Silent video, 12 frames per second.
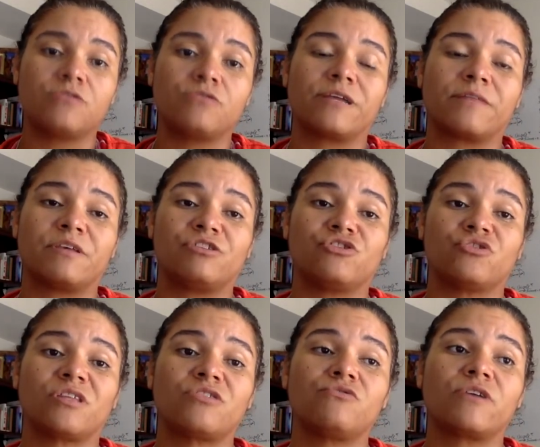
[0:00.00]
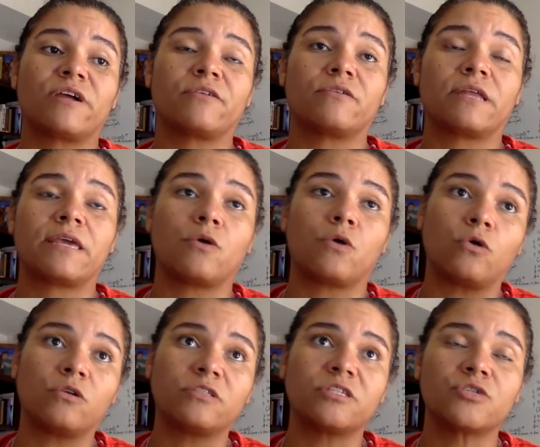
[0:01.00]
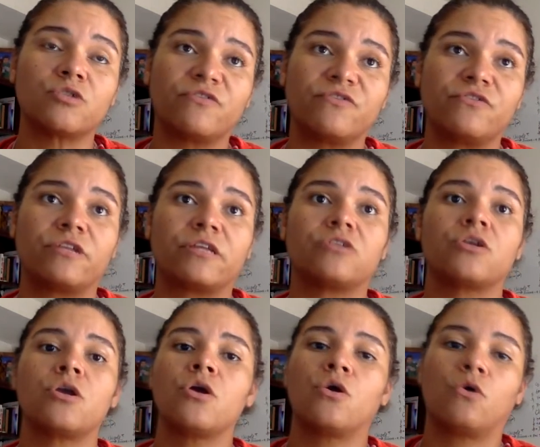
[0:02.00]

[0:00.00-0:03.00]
you gotta make sure that you calculate all the square footage,